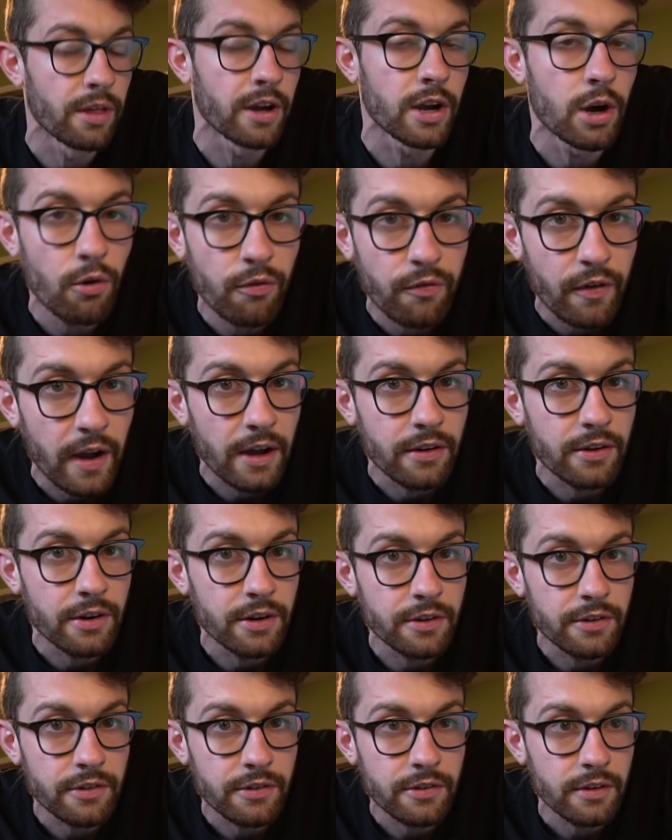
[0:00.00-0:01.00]
of the
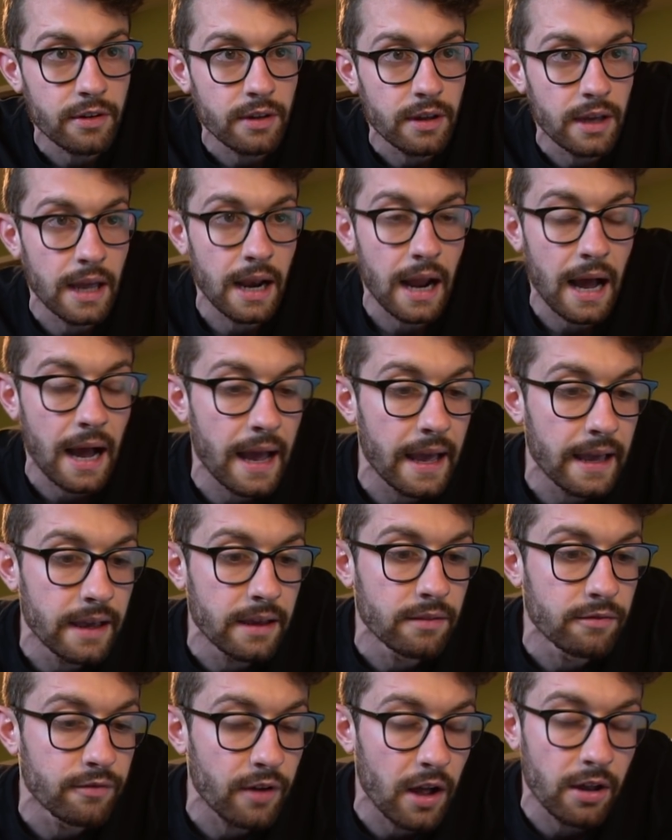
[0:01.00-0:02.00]
co-founders and I
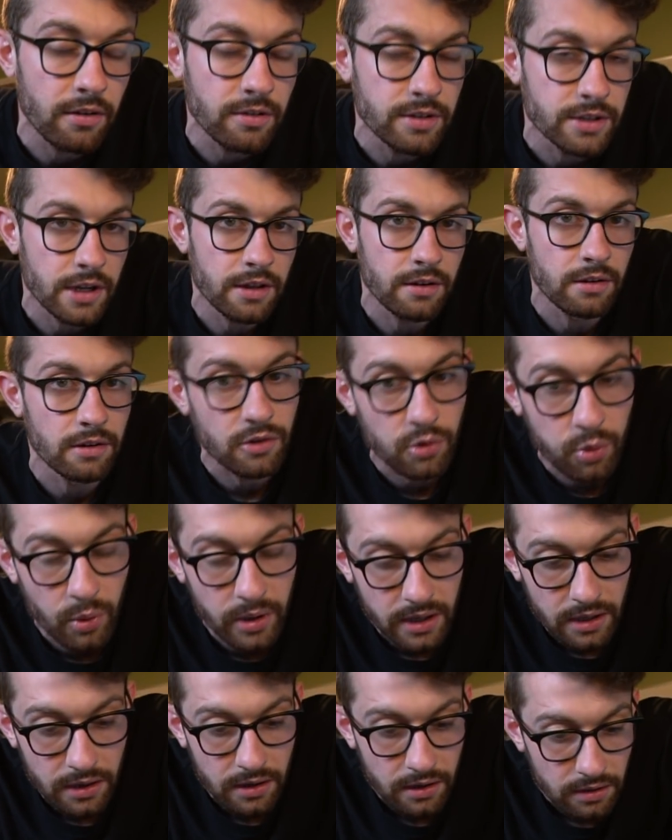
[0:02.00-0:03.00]
followed each other on
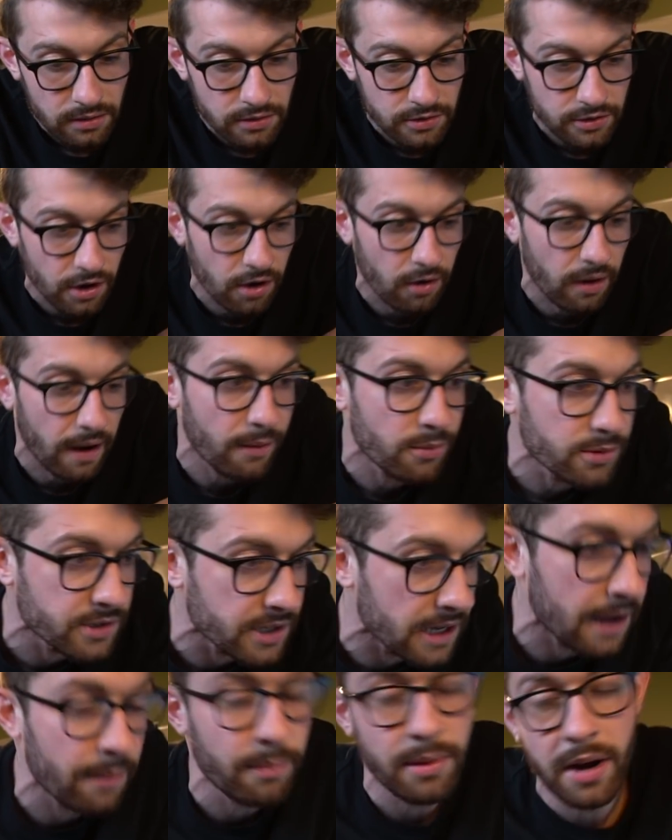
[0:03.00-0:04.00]
Twitter. So I was
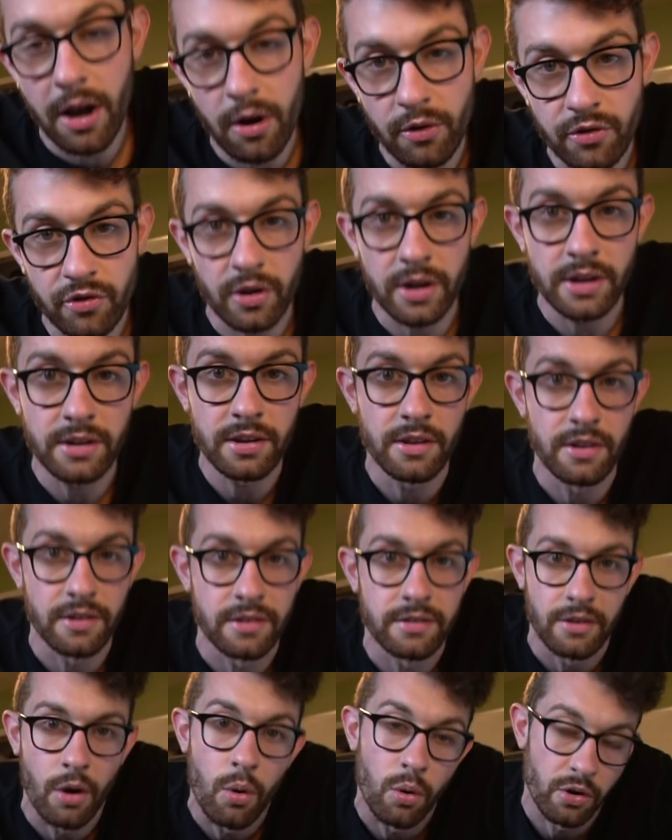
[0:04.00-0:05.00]
like, I'm gonna go straight to the
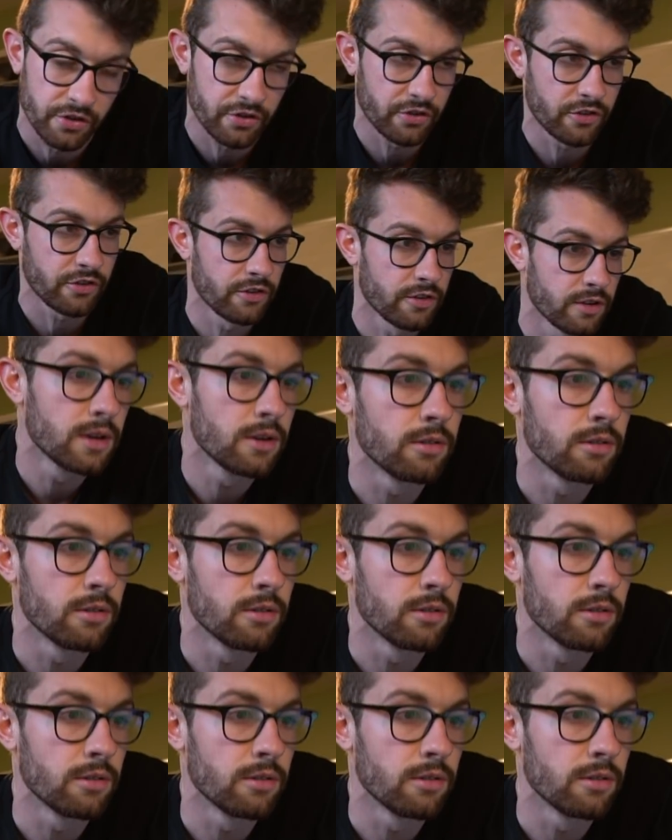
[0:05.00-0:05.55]
source.